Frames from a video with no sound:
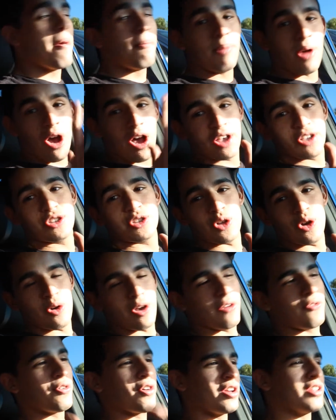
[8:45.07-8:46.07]
But also,
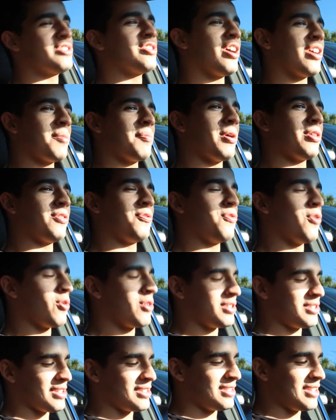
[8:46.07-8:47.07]
if we're going to talk about the
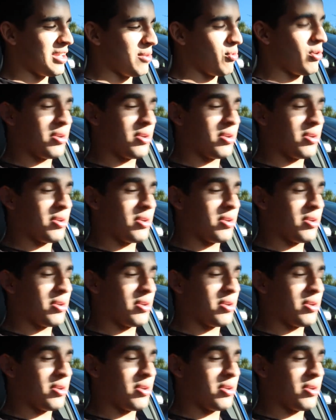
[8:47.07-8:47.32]
Focus ST,